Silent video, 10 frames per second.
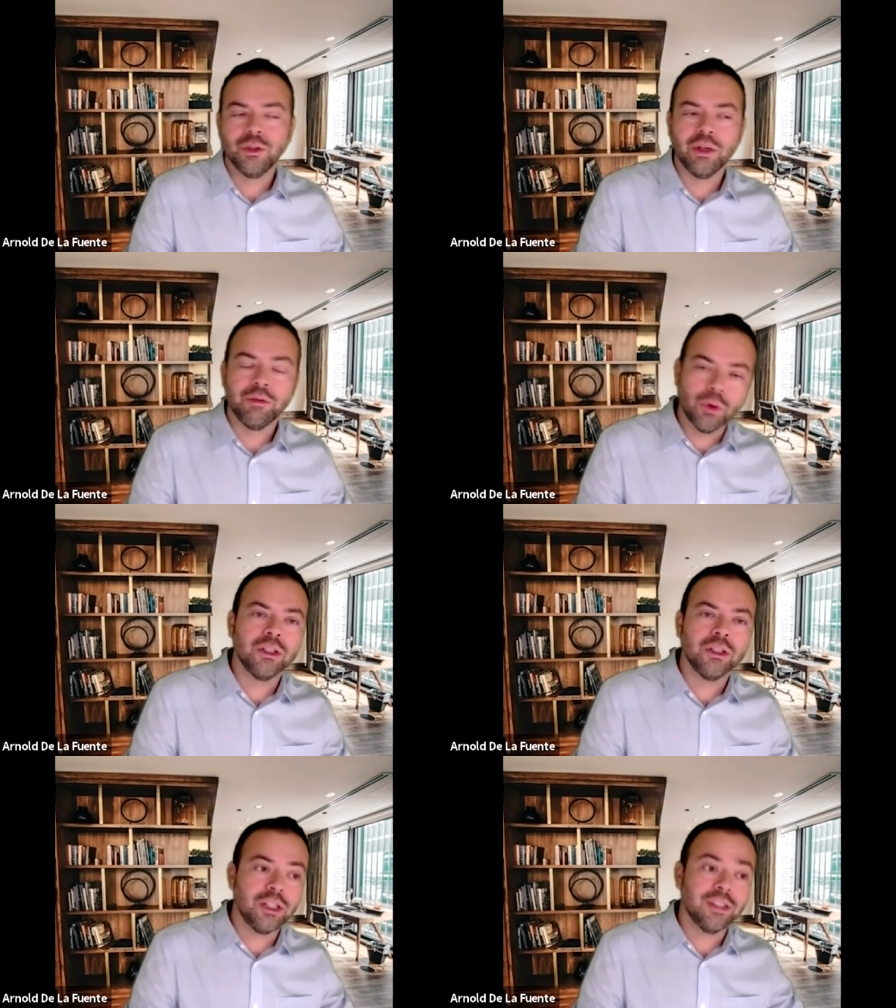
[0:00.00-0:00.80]
And folks are
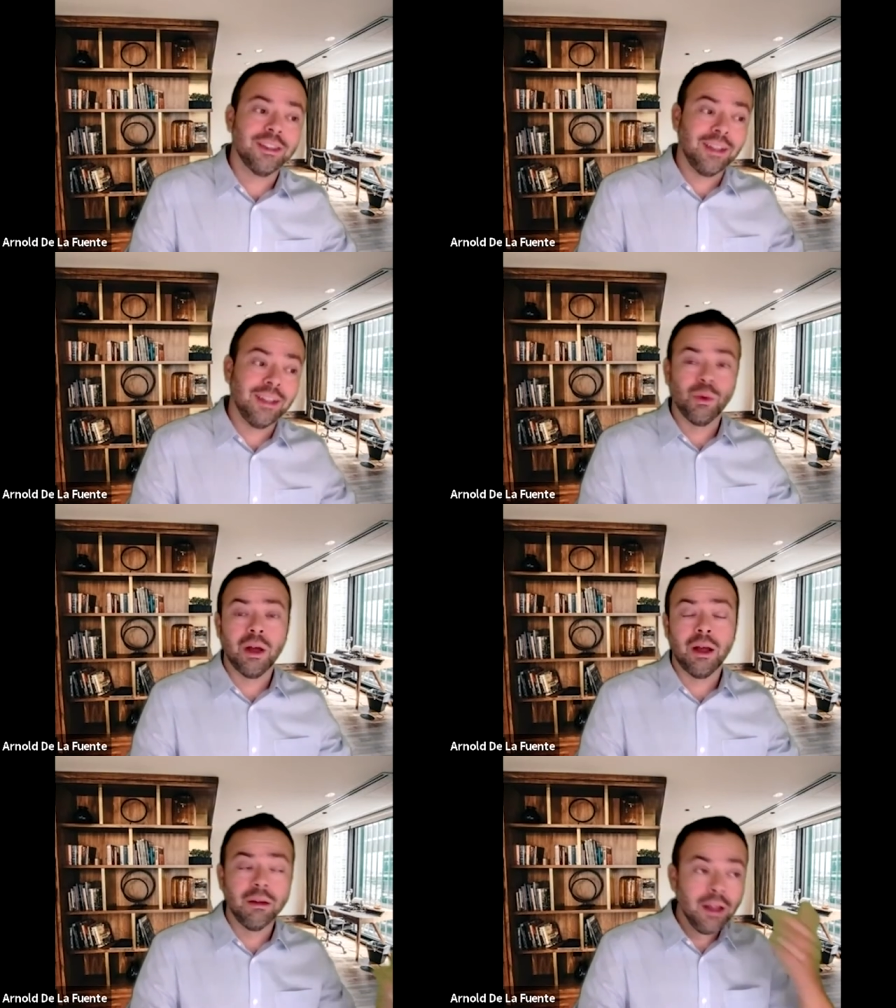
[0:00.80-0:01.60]
adjusting as
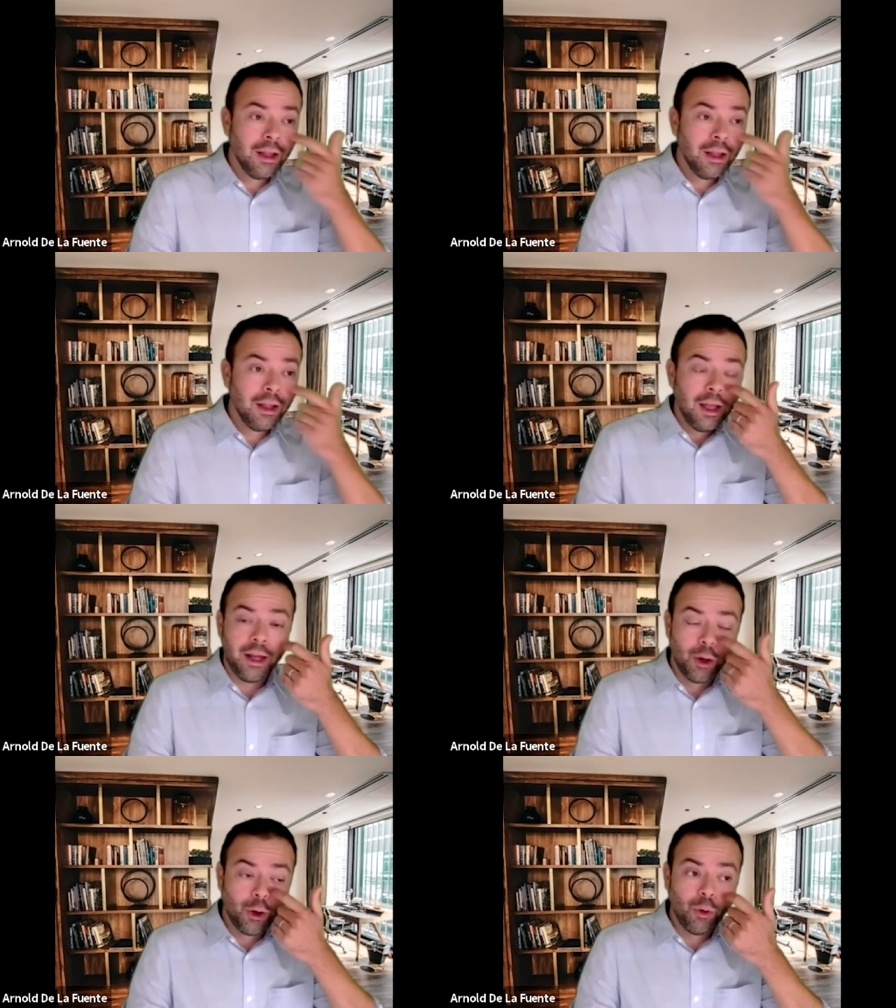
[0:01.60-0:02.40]
well at
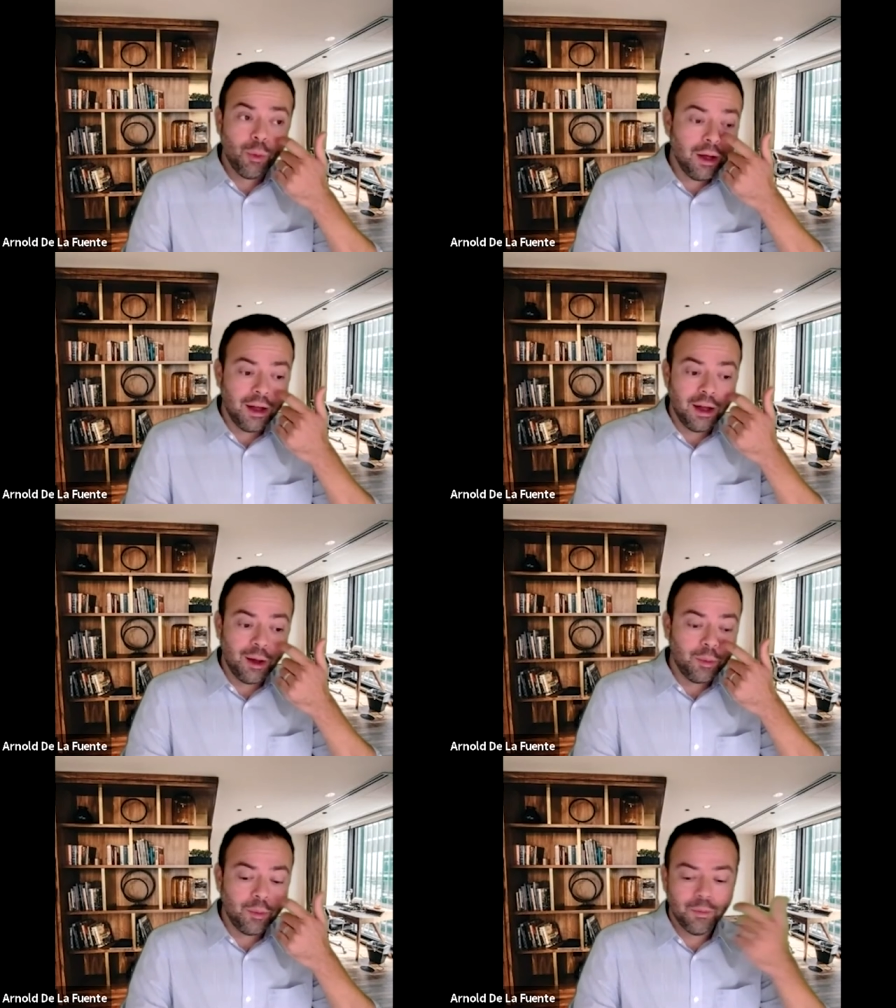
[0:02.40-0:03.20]
home
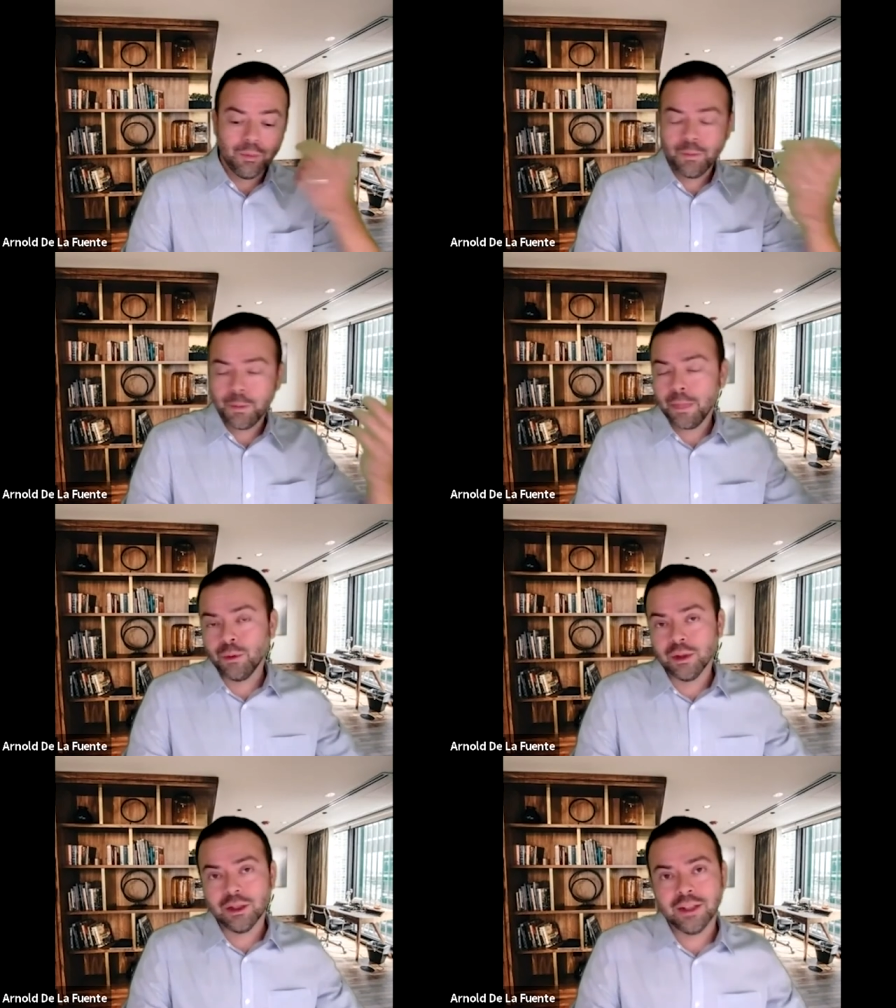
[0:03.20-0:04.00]
um,
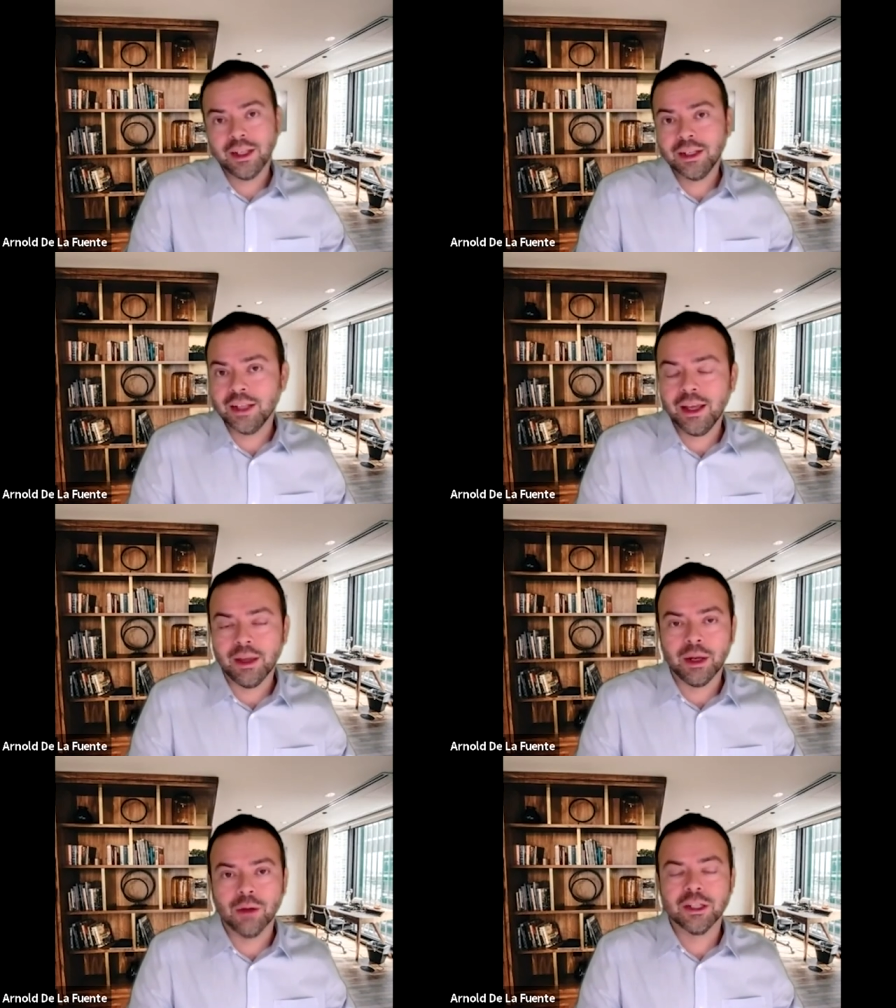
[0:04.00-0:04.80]
with their day to day. I
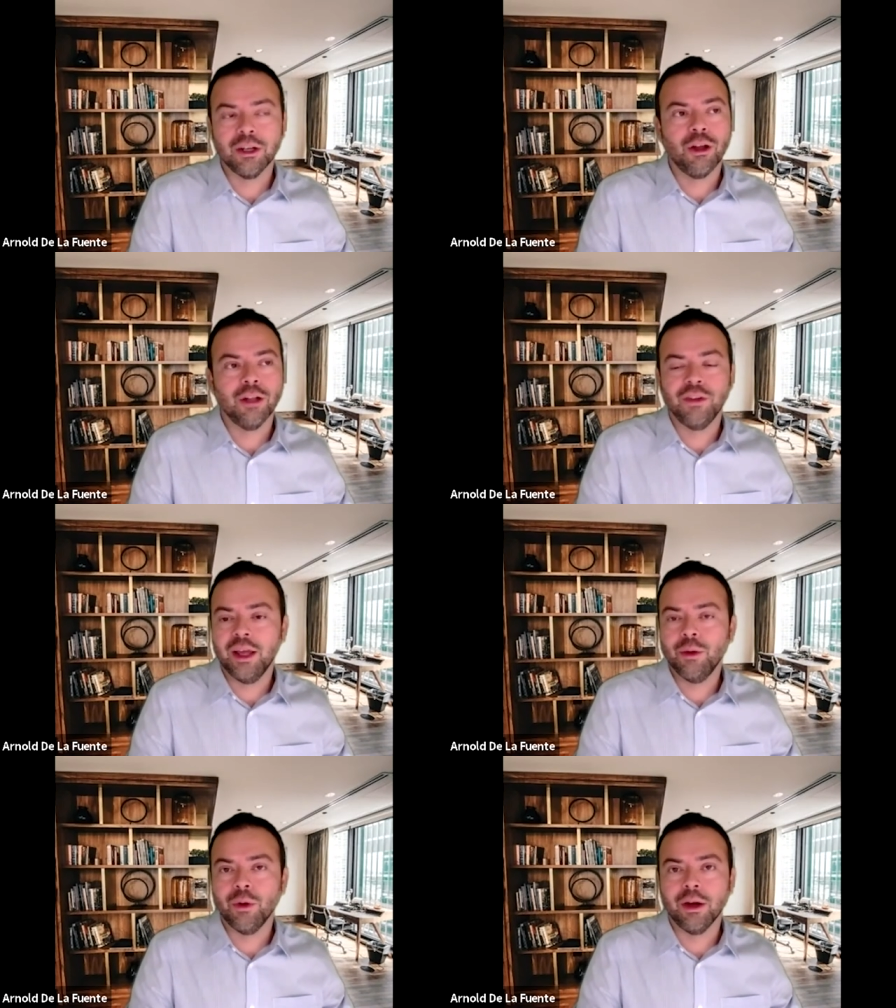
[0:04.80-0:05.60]
mean, I was on a call
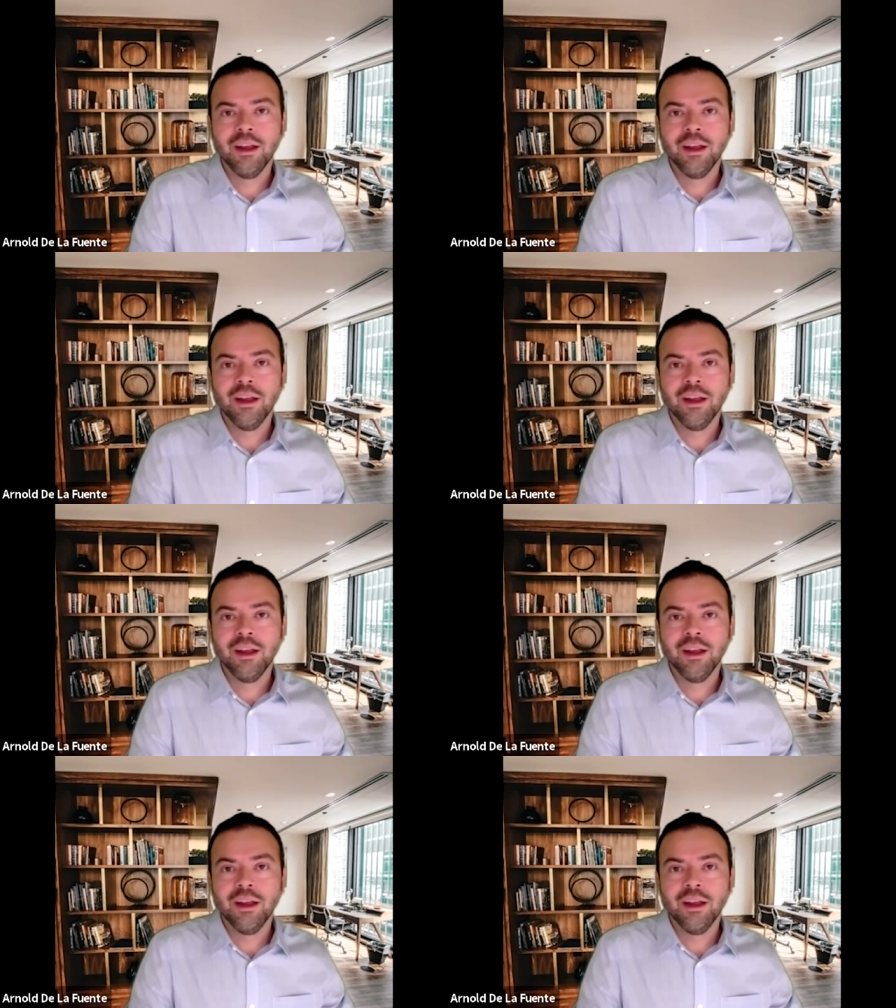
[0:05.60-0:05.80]
today where,